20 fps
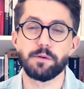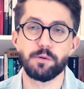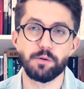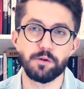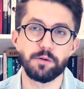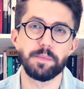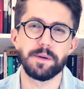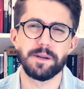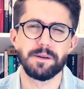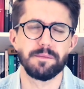
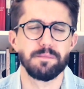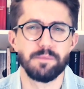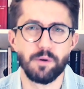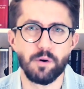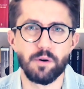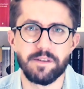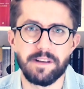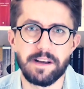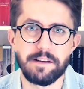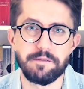could be
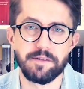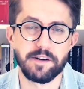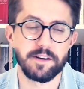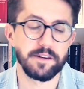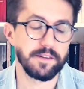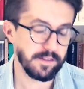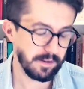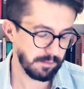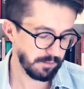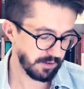more
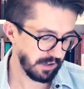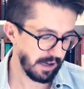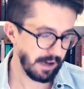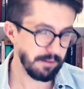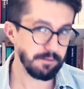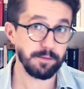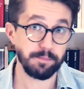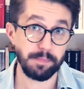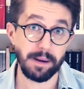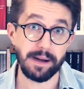diverse
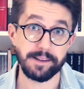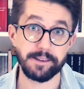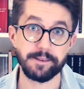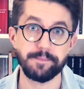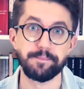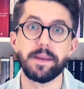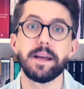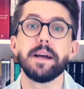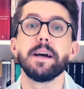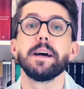sometimes, but
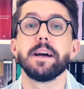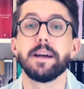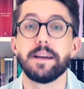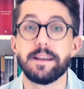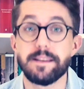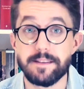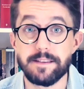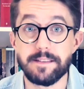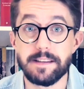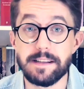
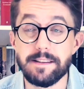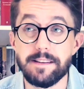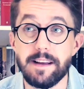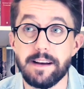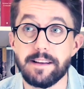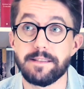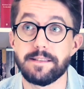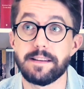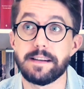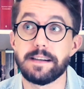it still
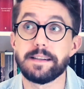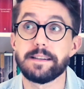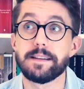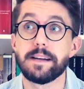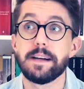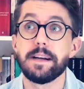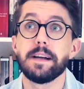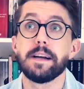does that.